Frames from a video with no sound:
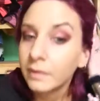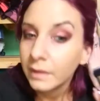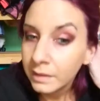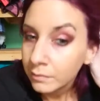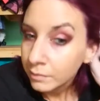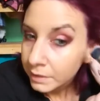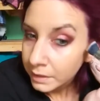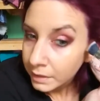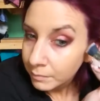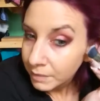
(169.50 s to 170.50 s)
and then we're going
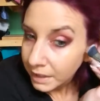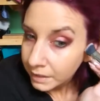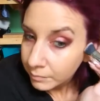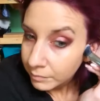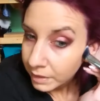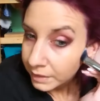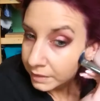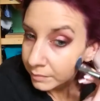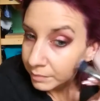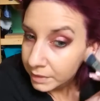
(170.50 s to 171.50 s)
to come back and blend
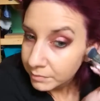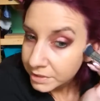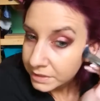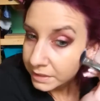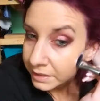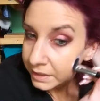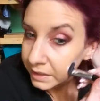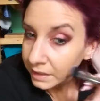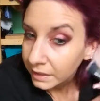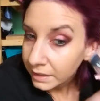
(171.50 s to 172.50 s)
it, but I'm just going to get
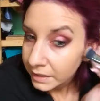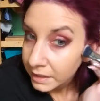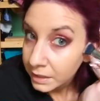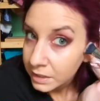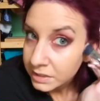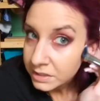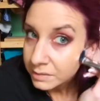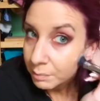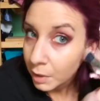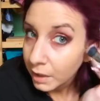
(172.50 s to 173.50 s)
it like in its
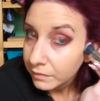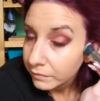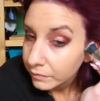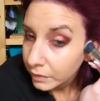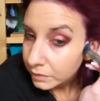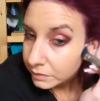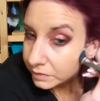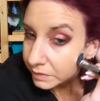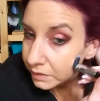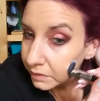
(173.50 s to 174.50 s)
spot
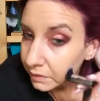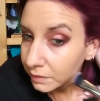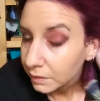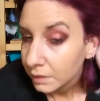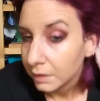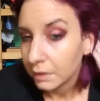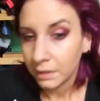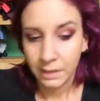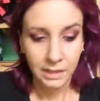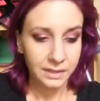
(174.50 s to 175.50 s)
first.
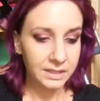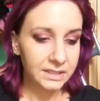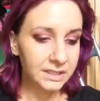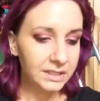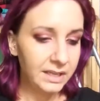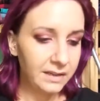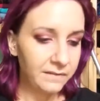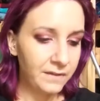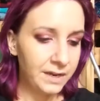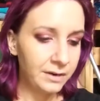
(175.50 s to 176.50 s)
This is like a
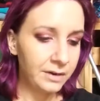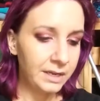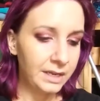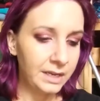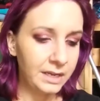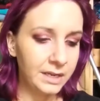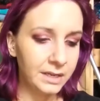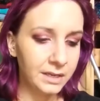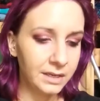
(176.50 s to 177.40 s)
very